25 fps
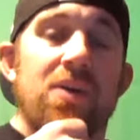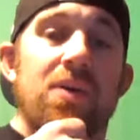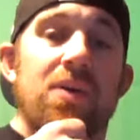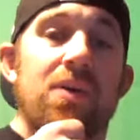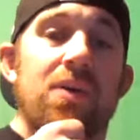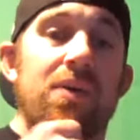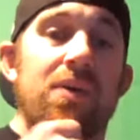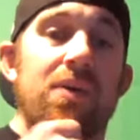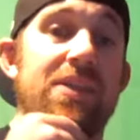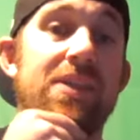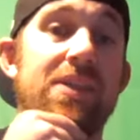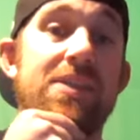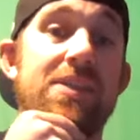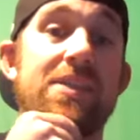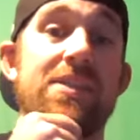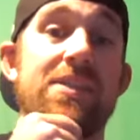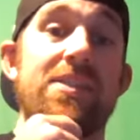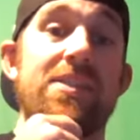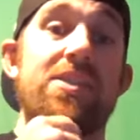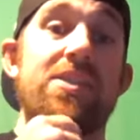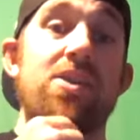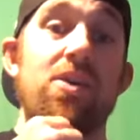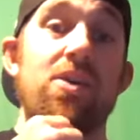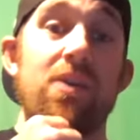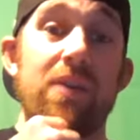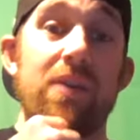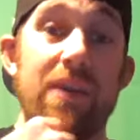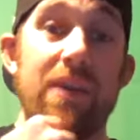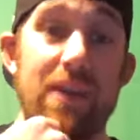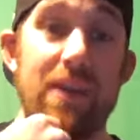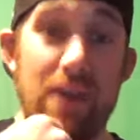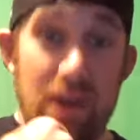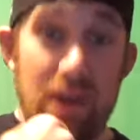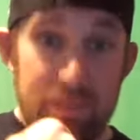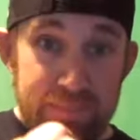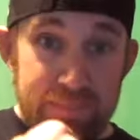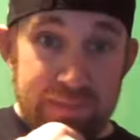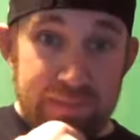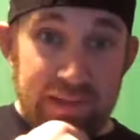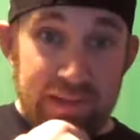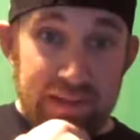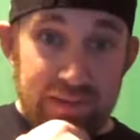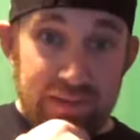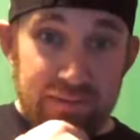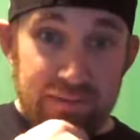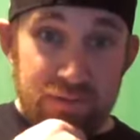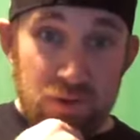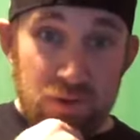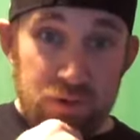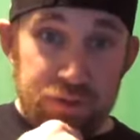This is certainly an
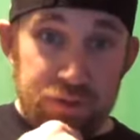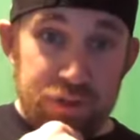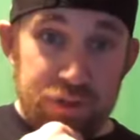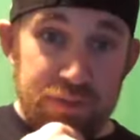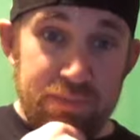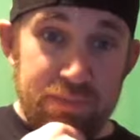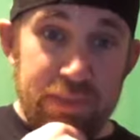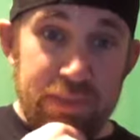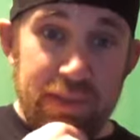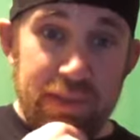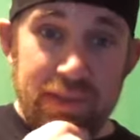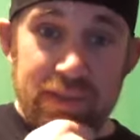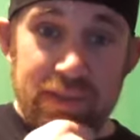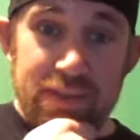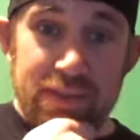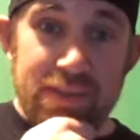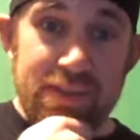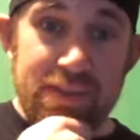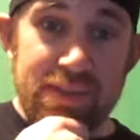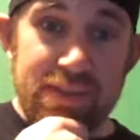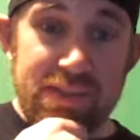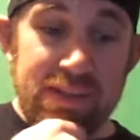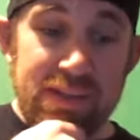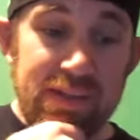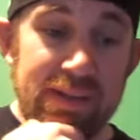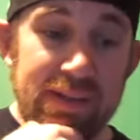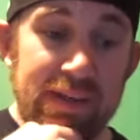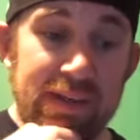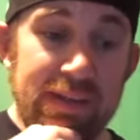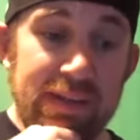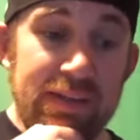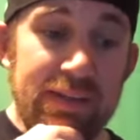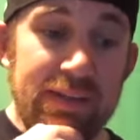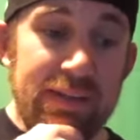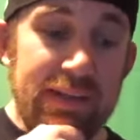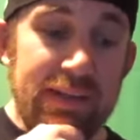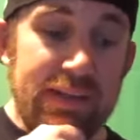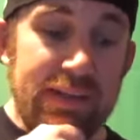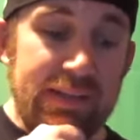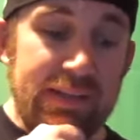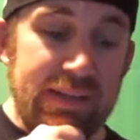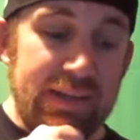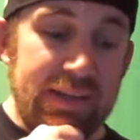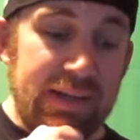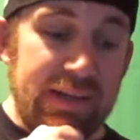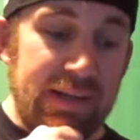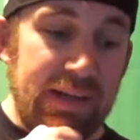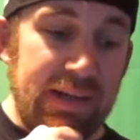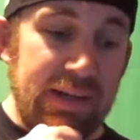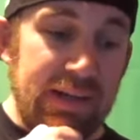updated version because it it
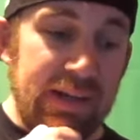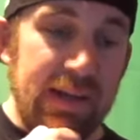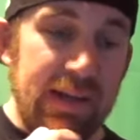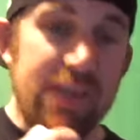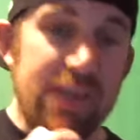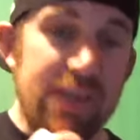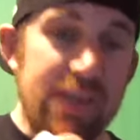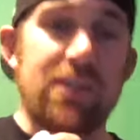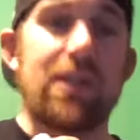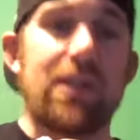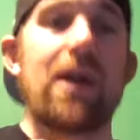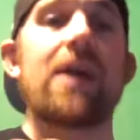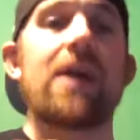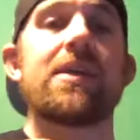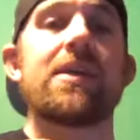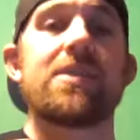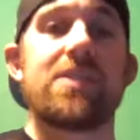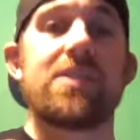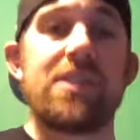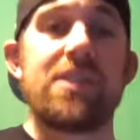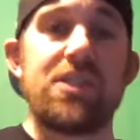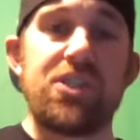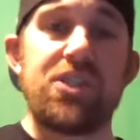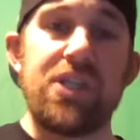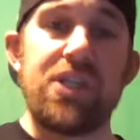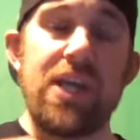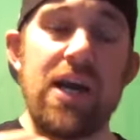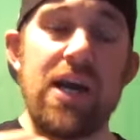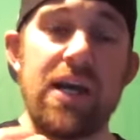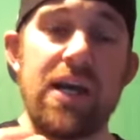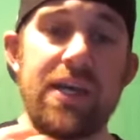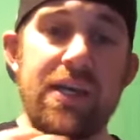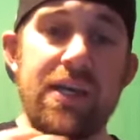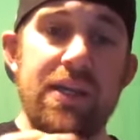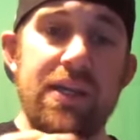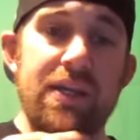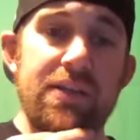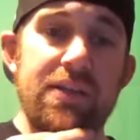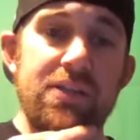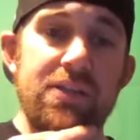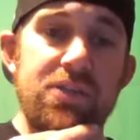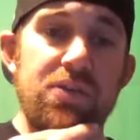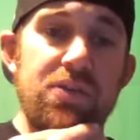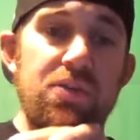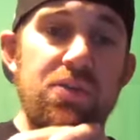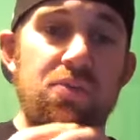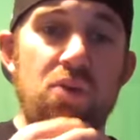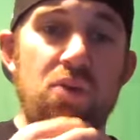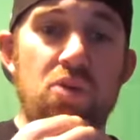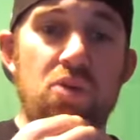uh, has a lot of C G I in it. So
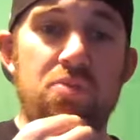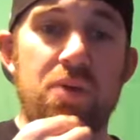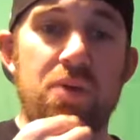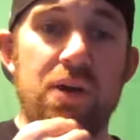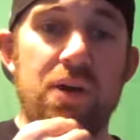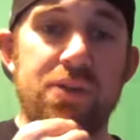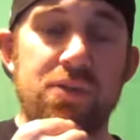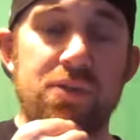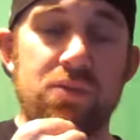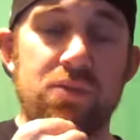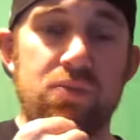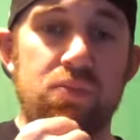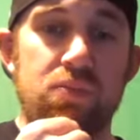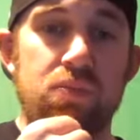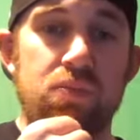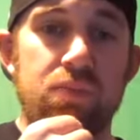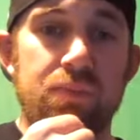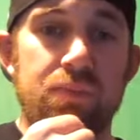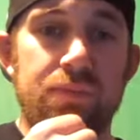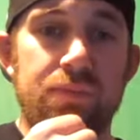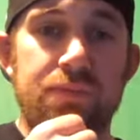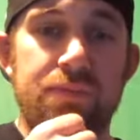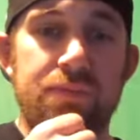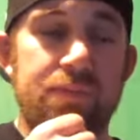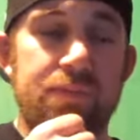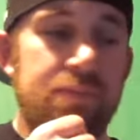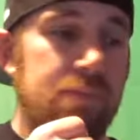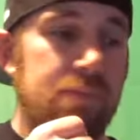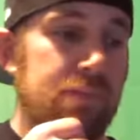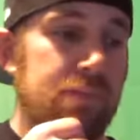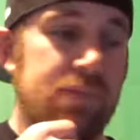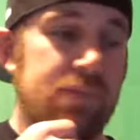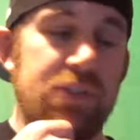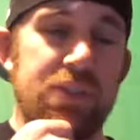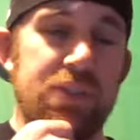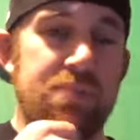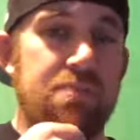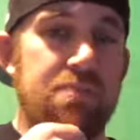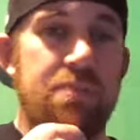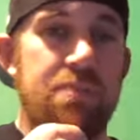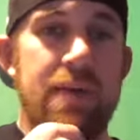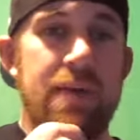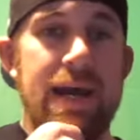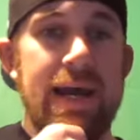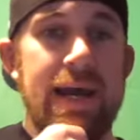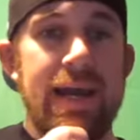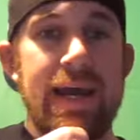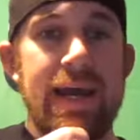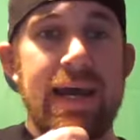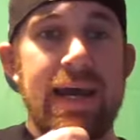the robots are just
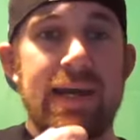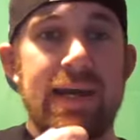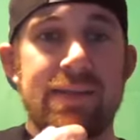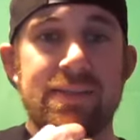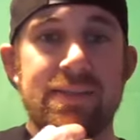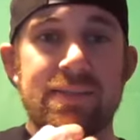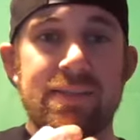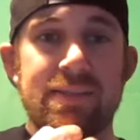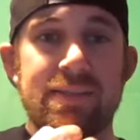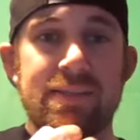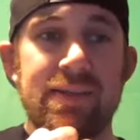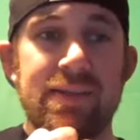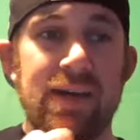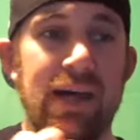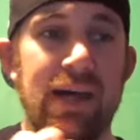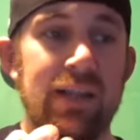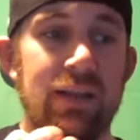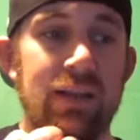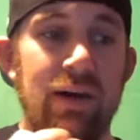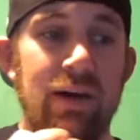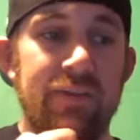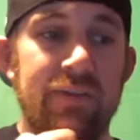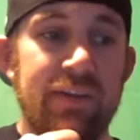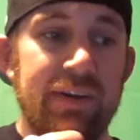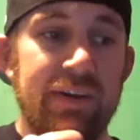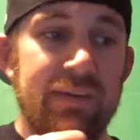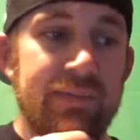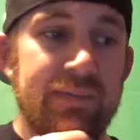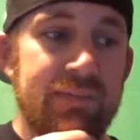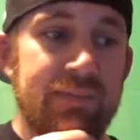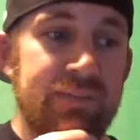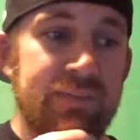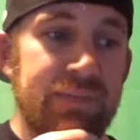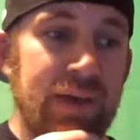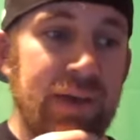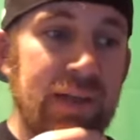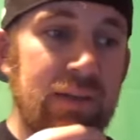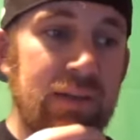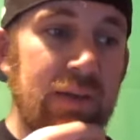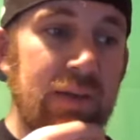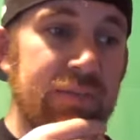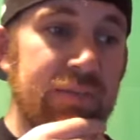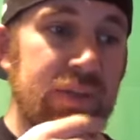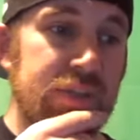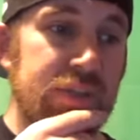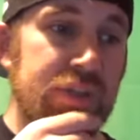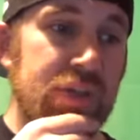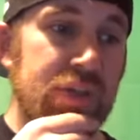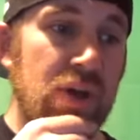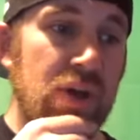badass. I love it. I love the
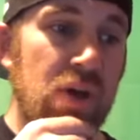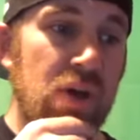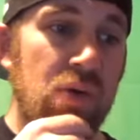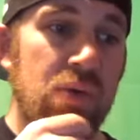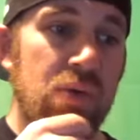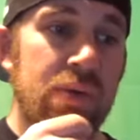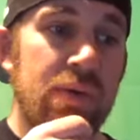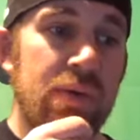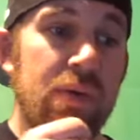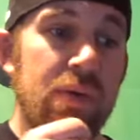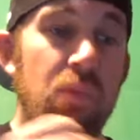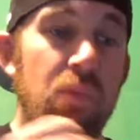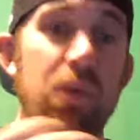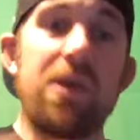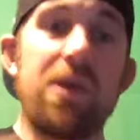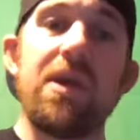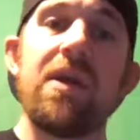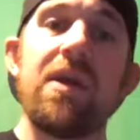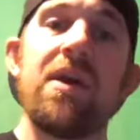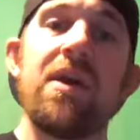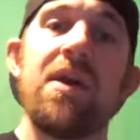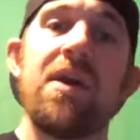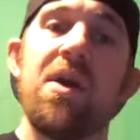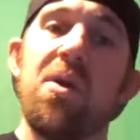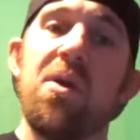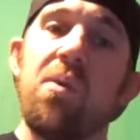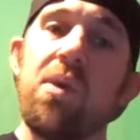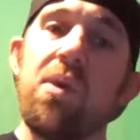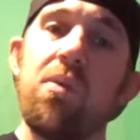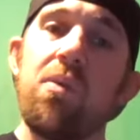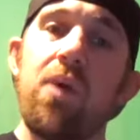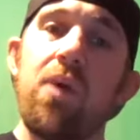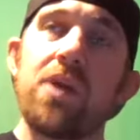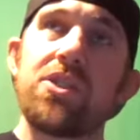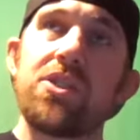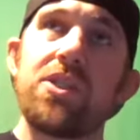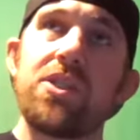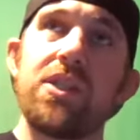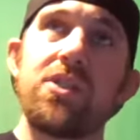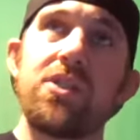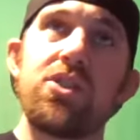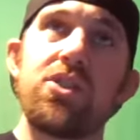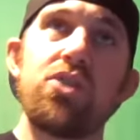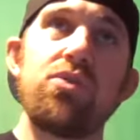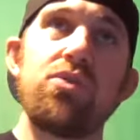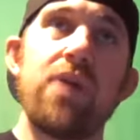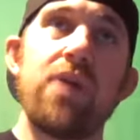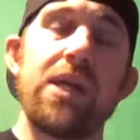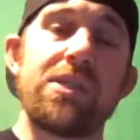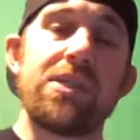show. We we watched it
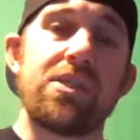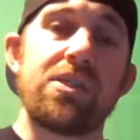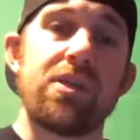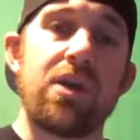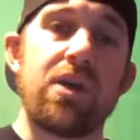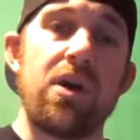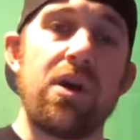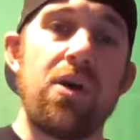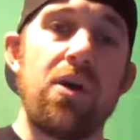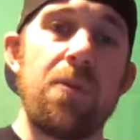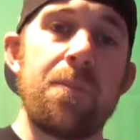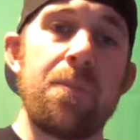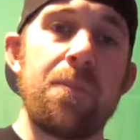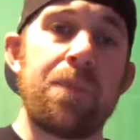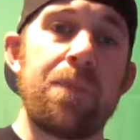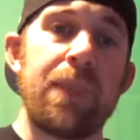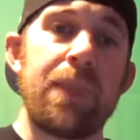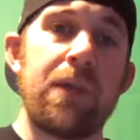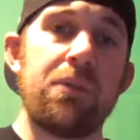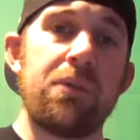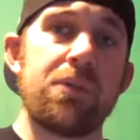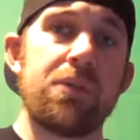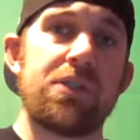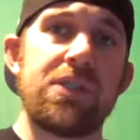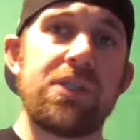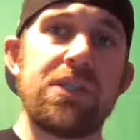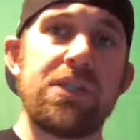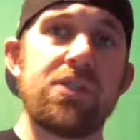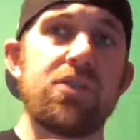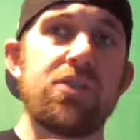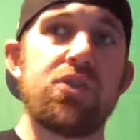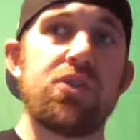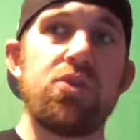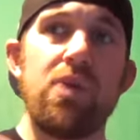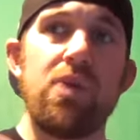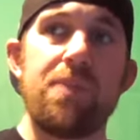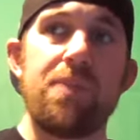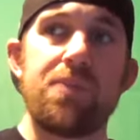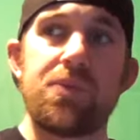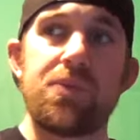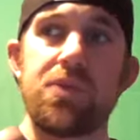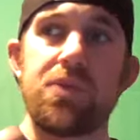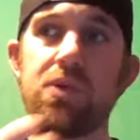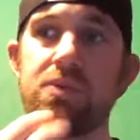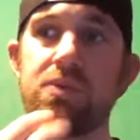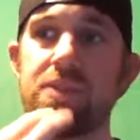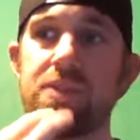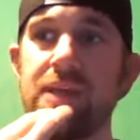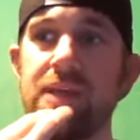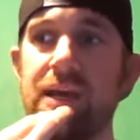two nights ago. It was season two,
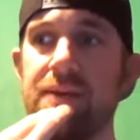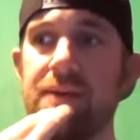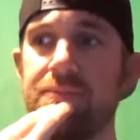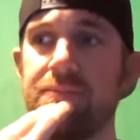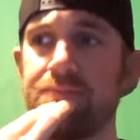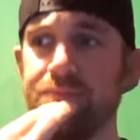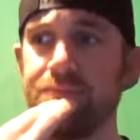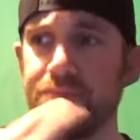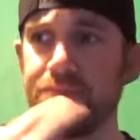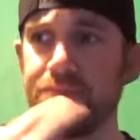episode ten.